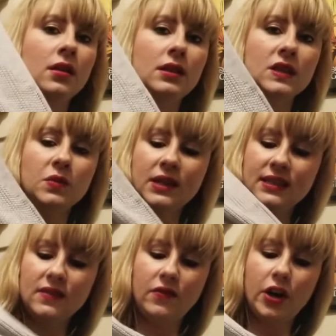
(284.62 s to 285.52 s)

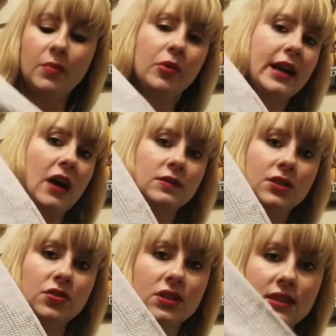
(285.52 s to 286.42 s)
isn't very pronounced.
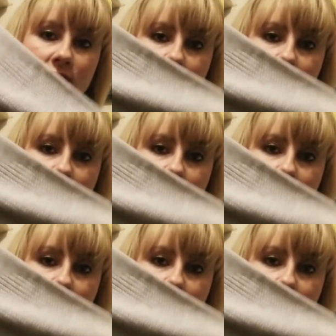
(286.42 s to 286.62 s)
It's just